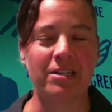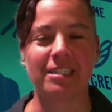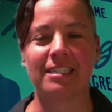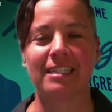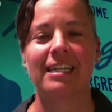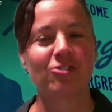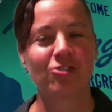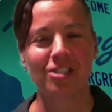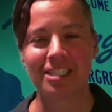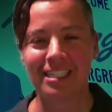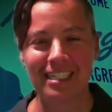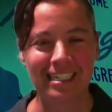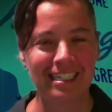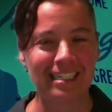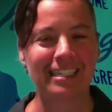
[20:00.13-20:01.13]
as
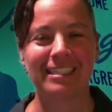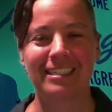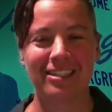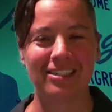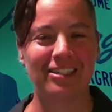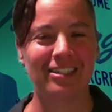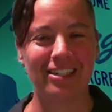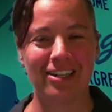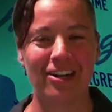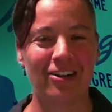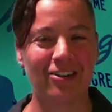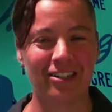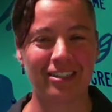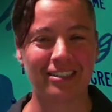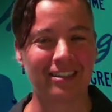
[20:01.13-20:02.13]
interesting to,
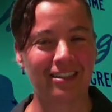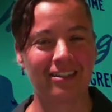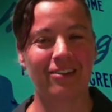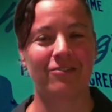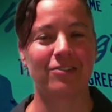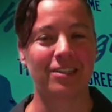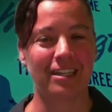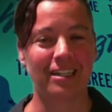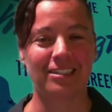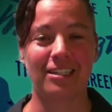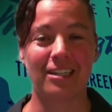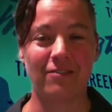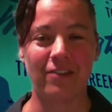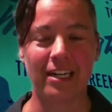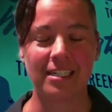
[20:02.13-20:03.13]
as of a thing to
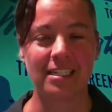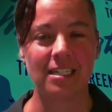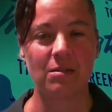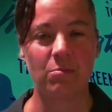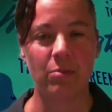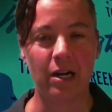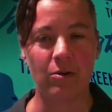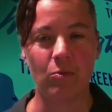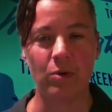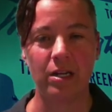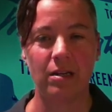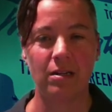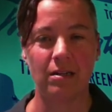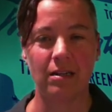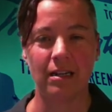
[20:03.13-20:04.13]
invest in, but
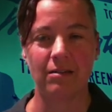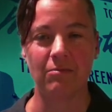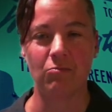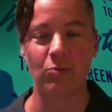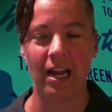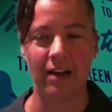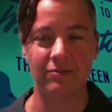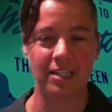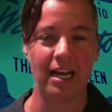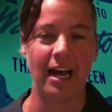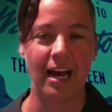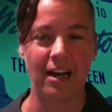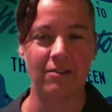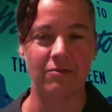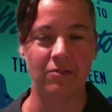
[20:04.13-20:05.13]
we have to
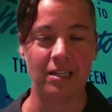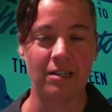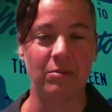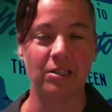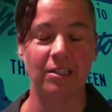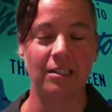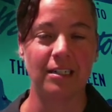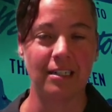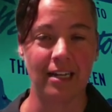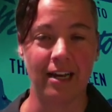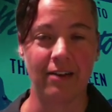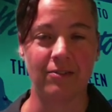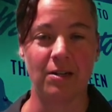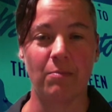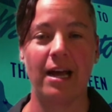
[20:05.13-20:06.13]
have the ability to
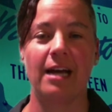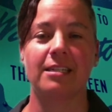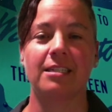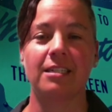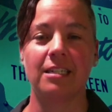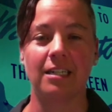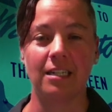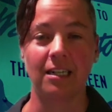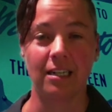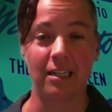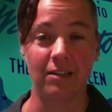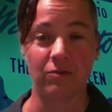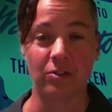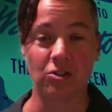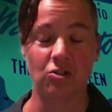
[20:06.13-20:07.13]
have capacity and
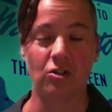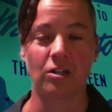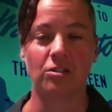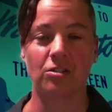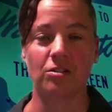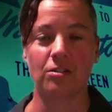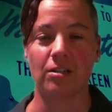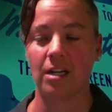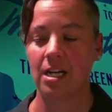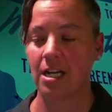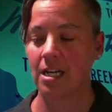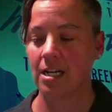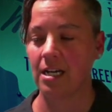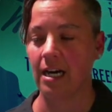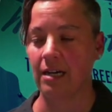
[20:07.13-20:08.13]
infrastructure
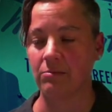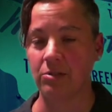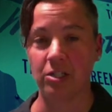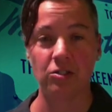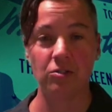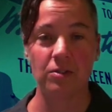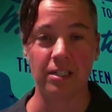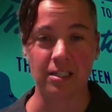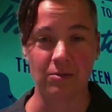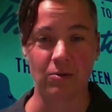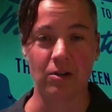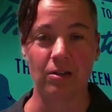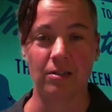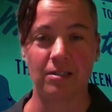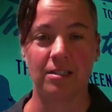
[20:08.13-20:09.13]
to do this
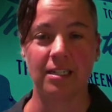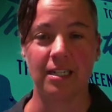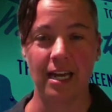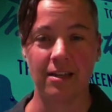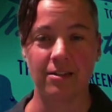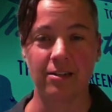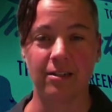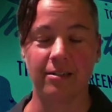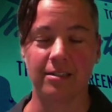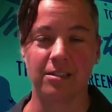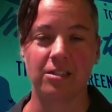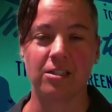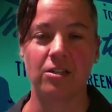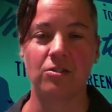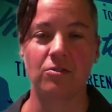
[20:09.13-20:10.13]
work together. And
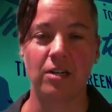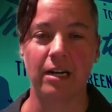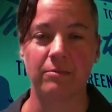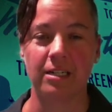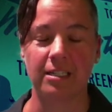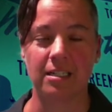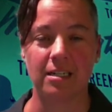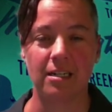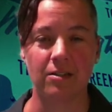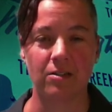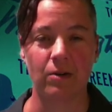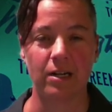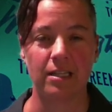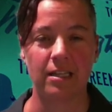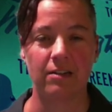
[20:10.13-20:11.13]
so that's another
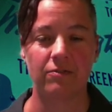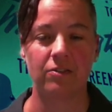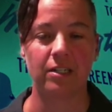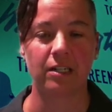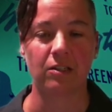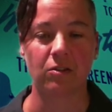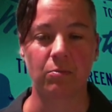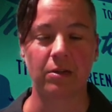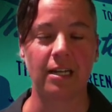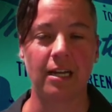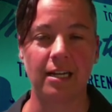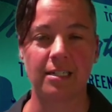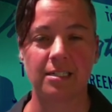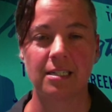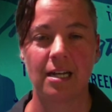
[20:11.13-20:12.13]
way that philanthropy
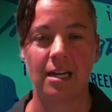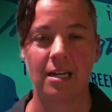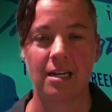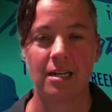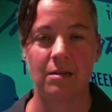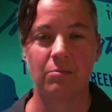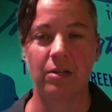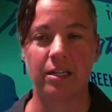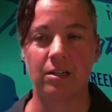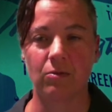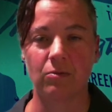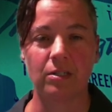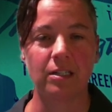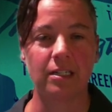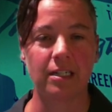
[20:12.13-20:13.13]
has played a
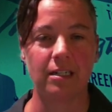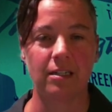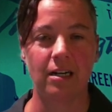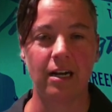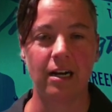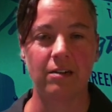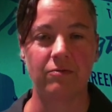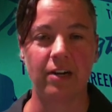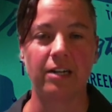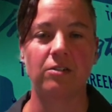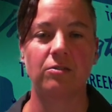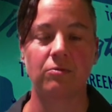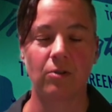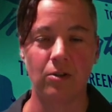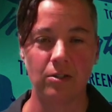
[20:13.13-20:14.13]
really
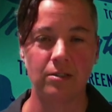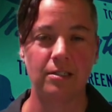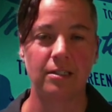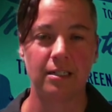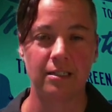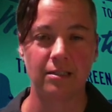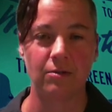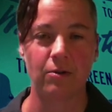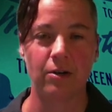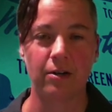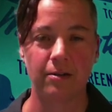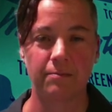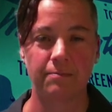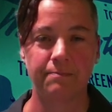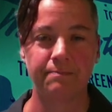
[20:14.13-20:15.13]
vital role in the work.